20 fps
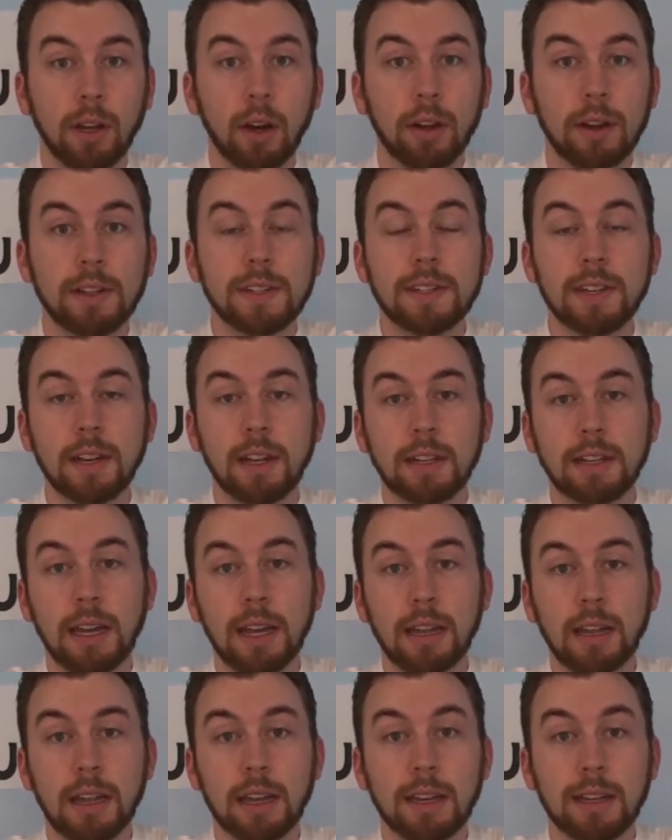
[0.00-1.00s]
you know, on a sunny
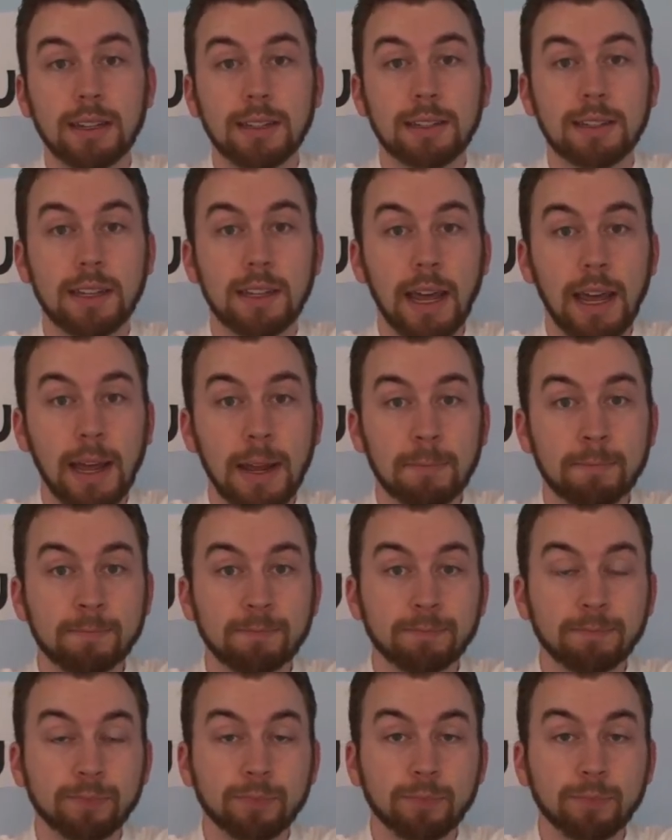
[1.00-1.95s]
day like it is today,